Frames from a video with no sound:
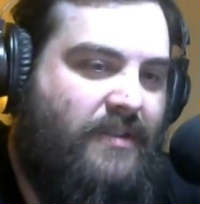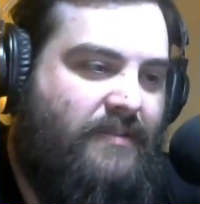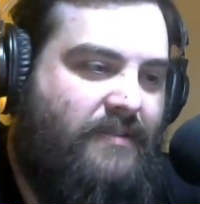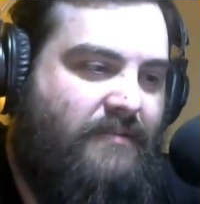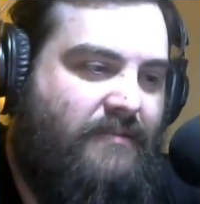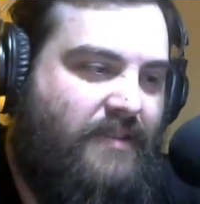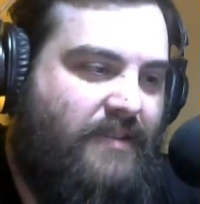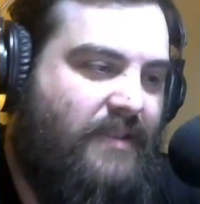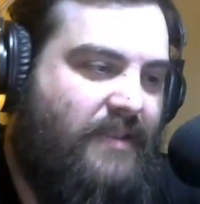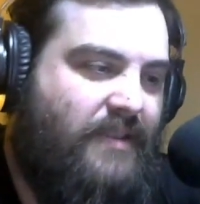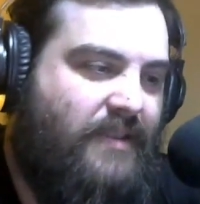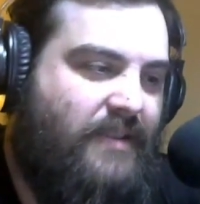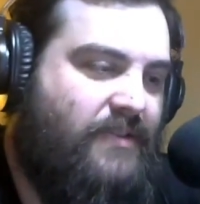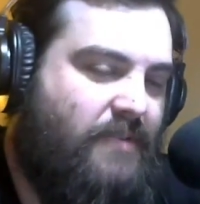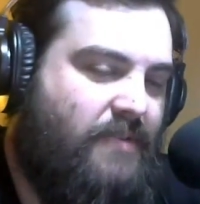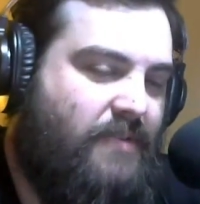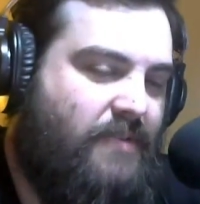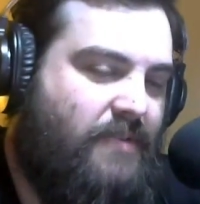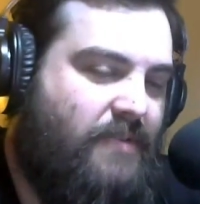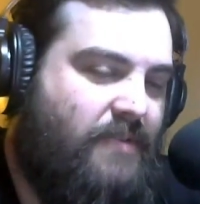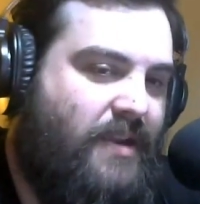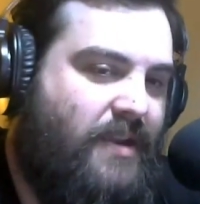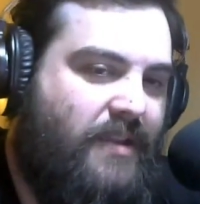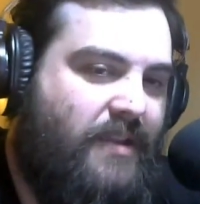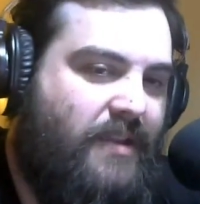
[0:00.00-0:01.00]
this is
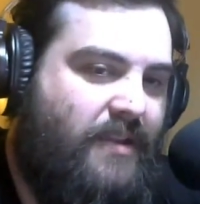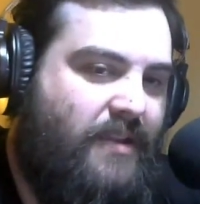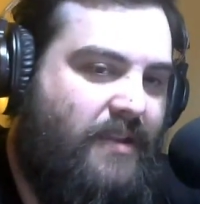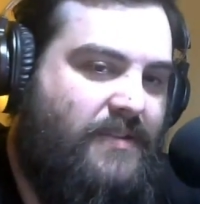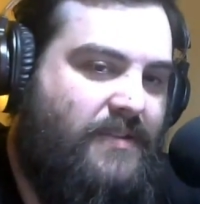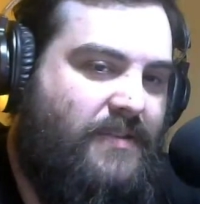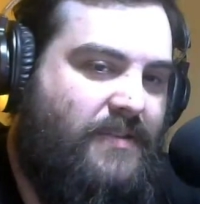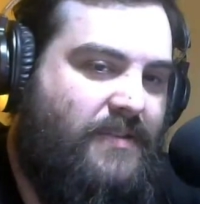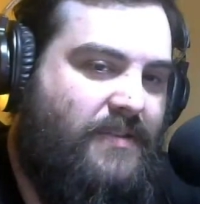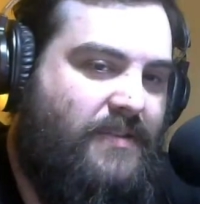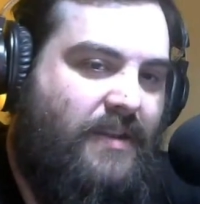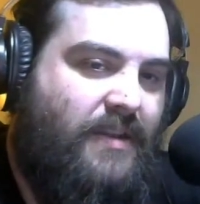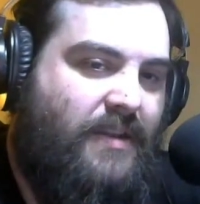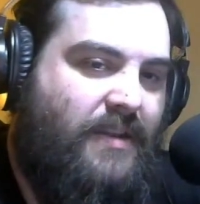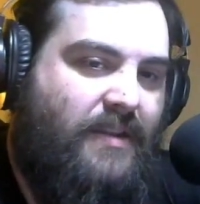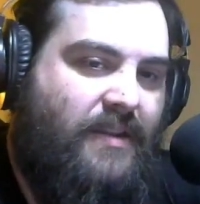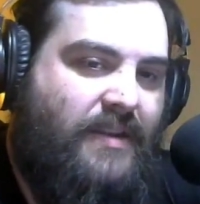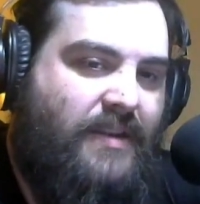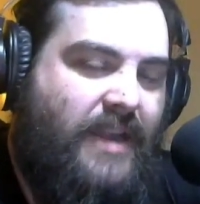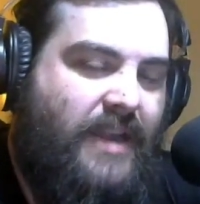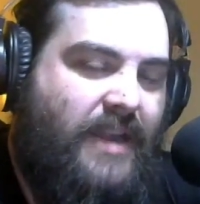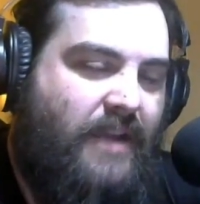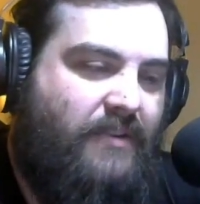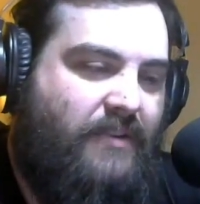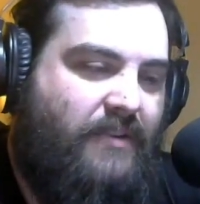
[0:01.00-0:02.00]
running in Linux.
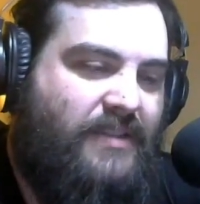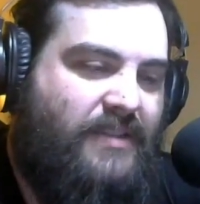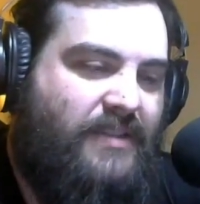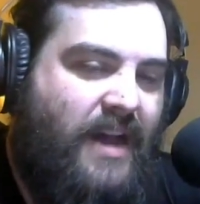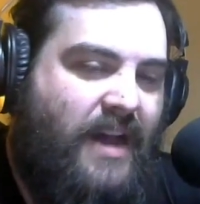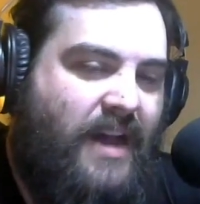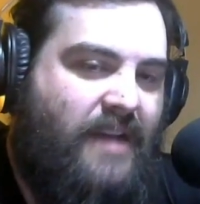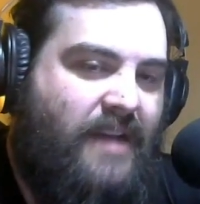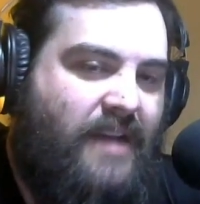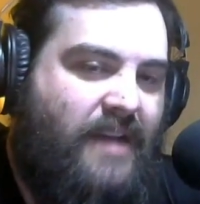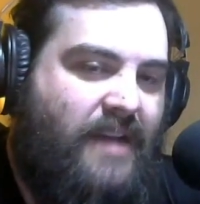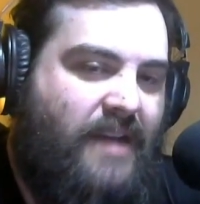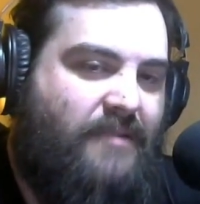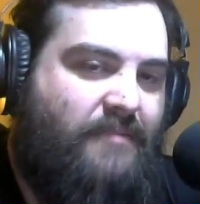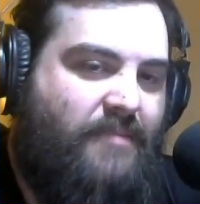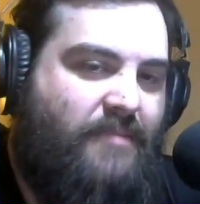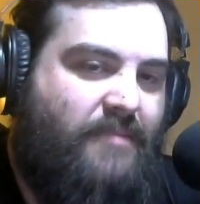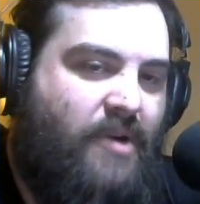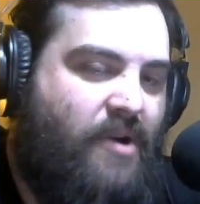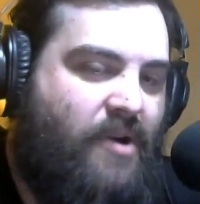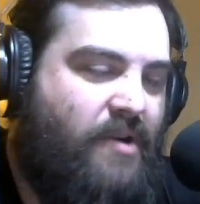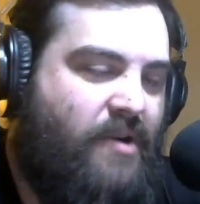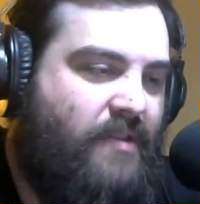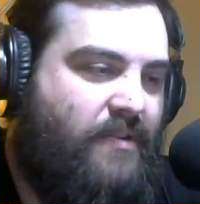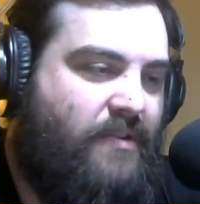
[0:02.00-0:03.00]
Now, it's not
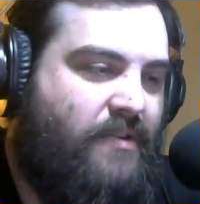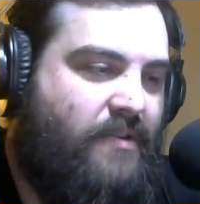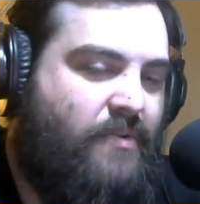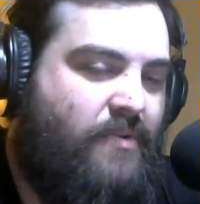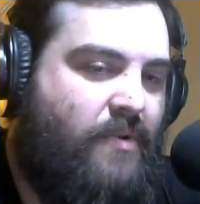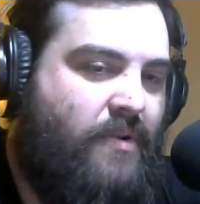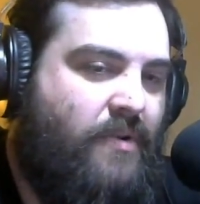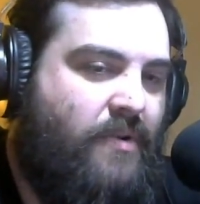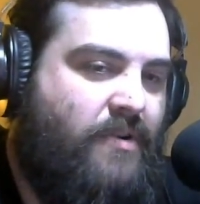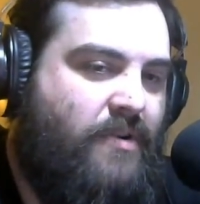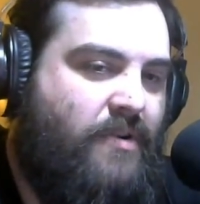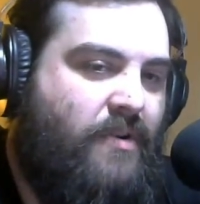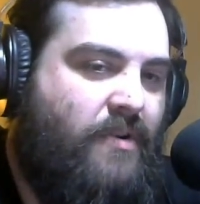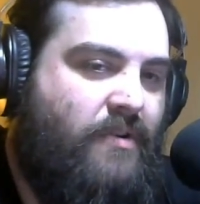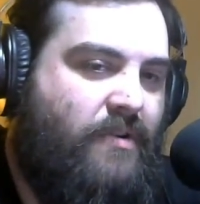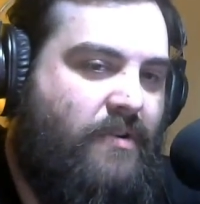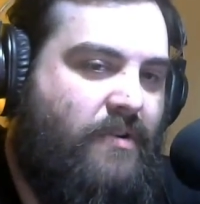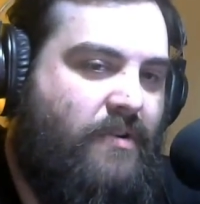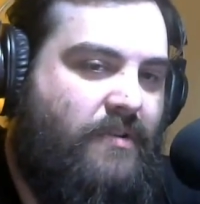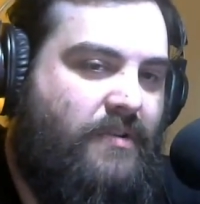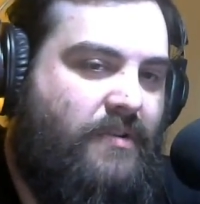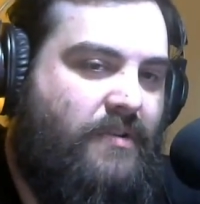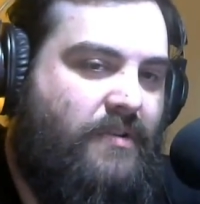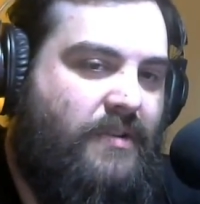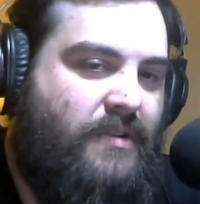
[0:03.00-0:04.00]
part of the core
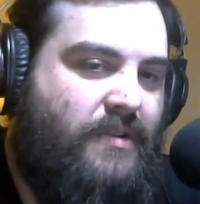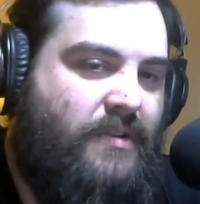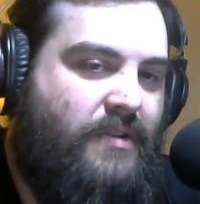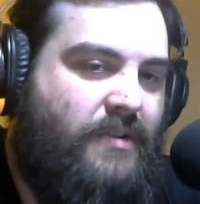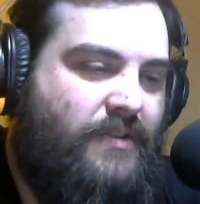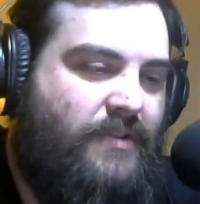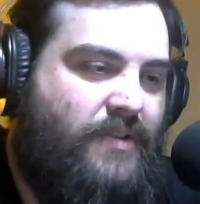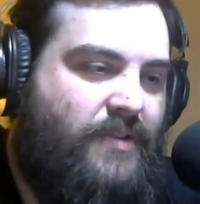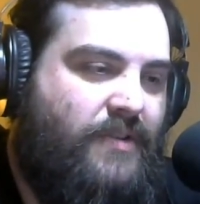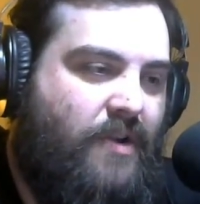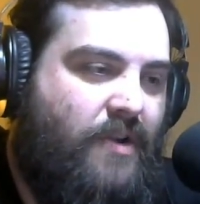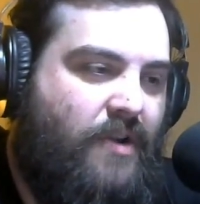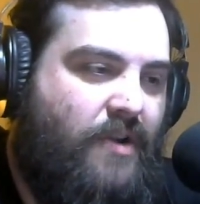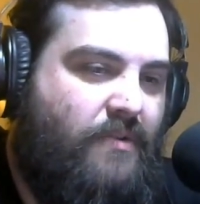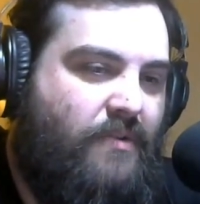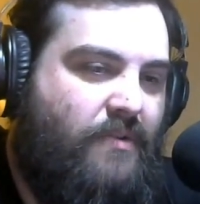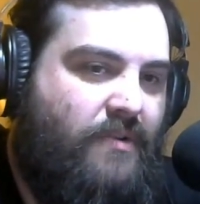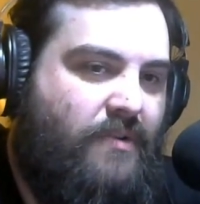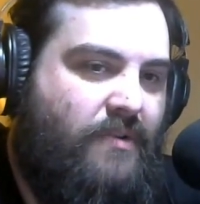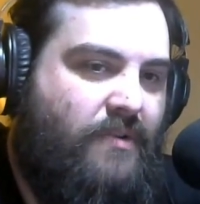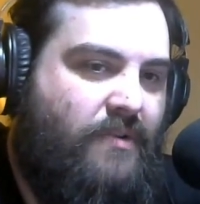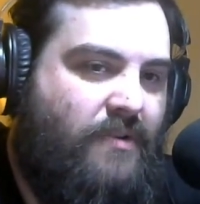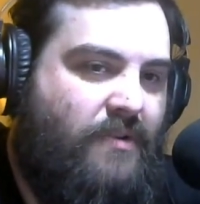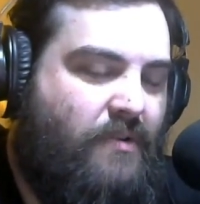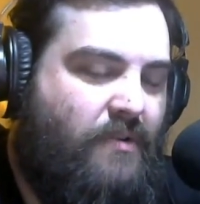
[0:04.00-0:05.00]
kernel, so
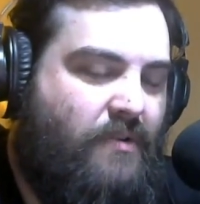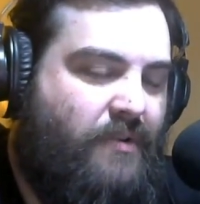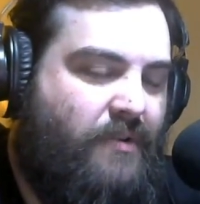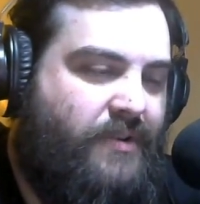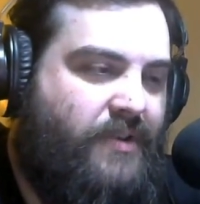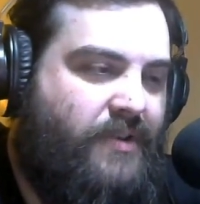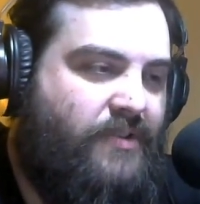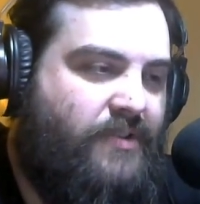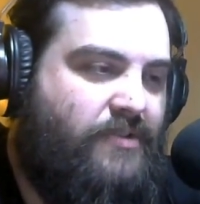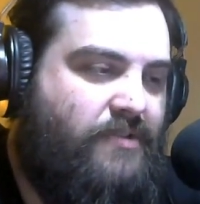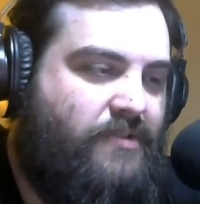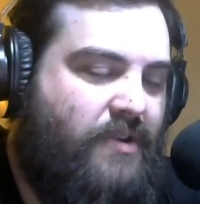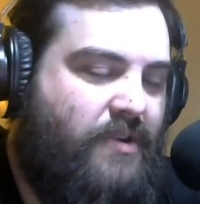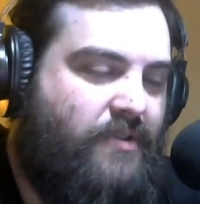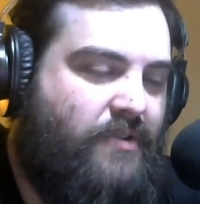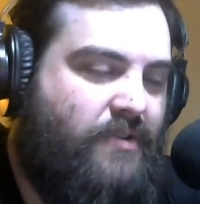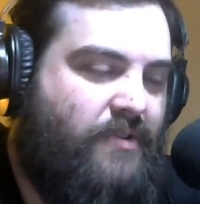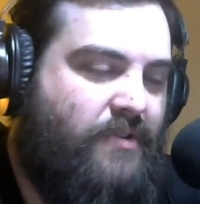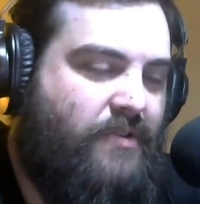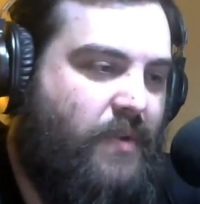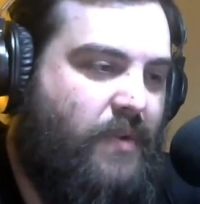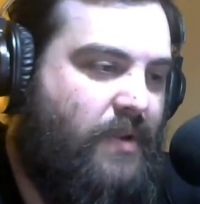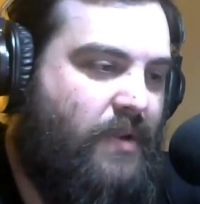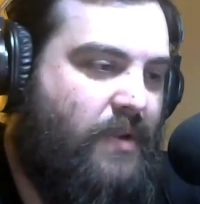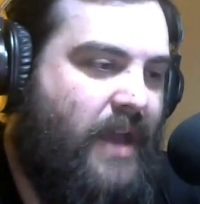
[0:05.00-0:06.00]
your old distros
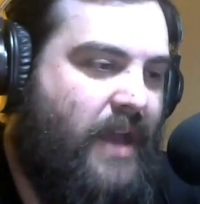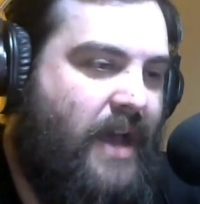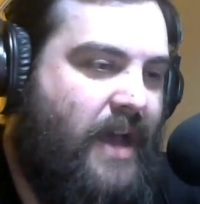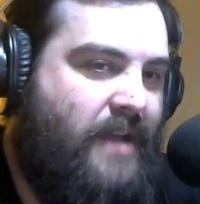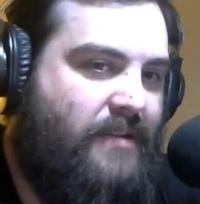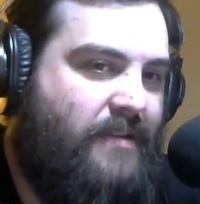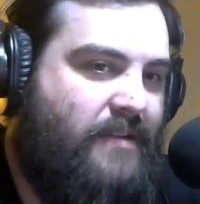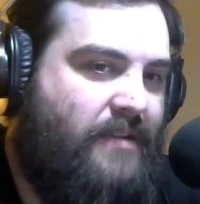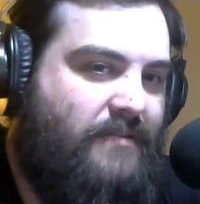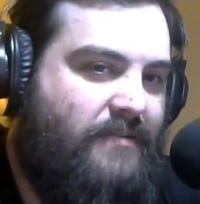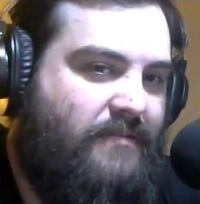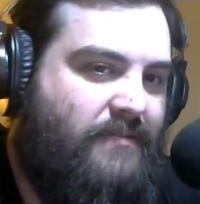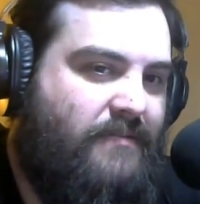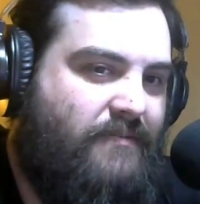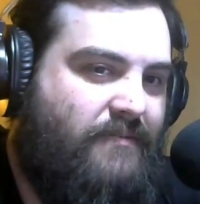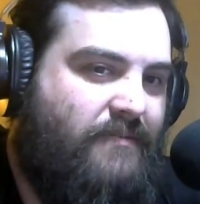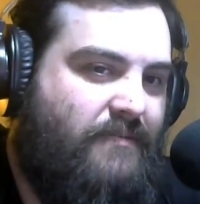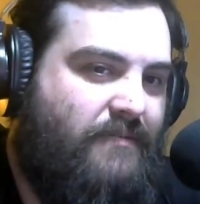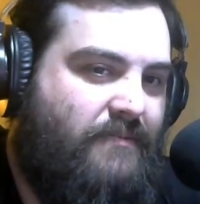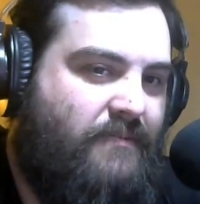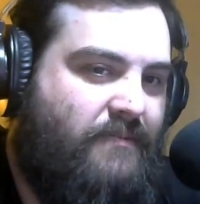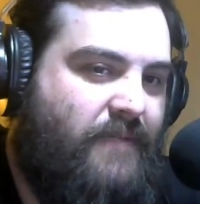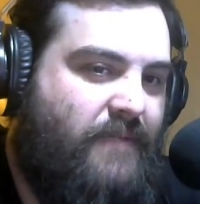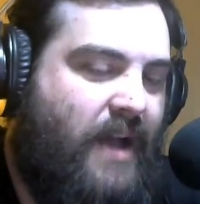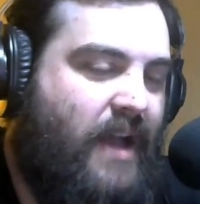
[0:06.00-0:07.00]
will not
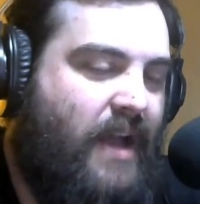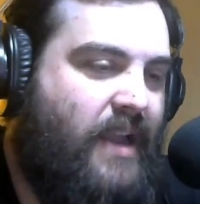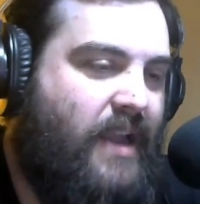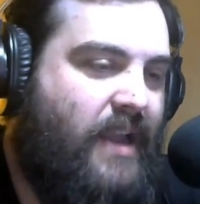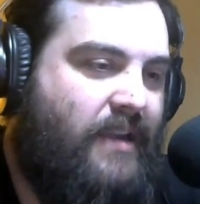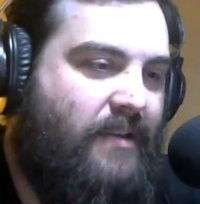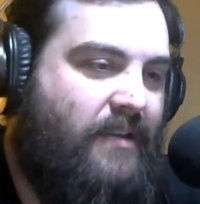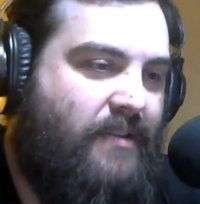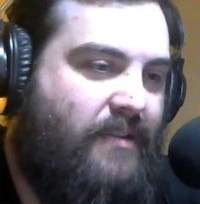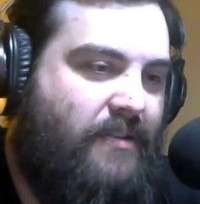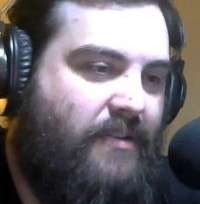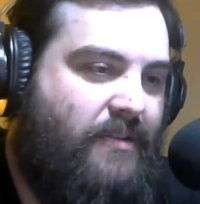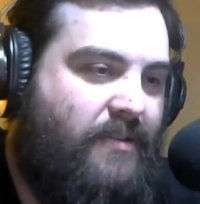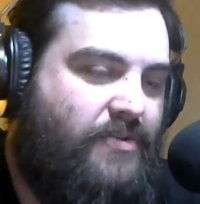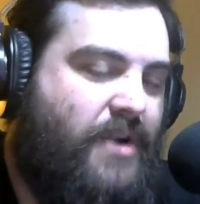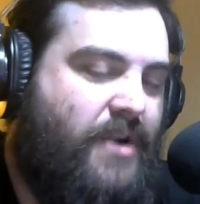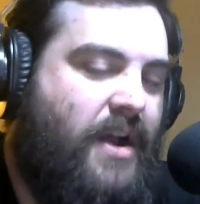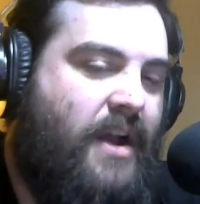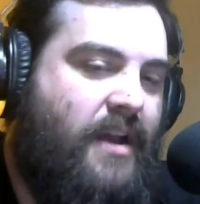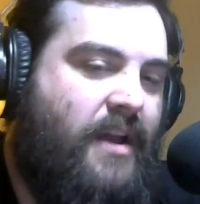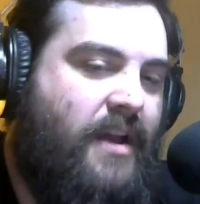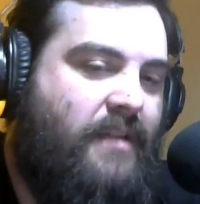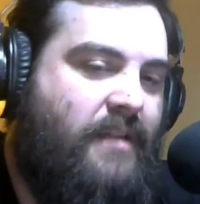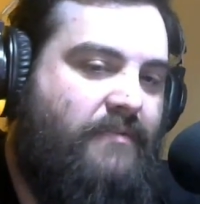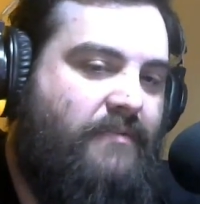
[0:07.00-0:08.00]
find the
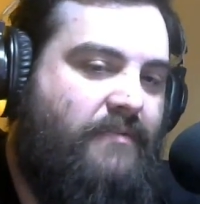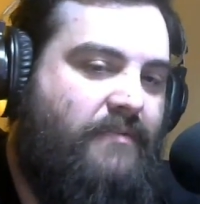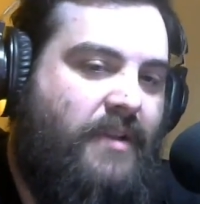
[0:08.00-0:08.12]
drive.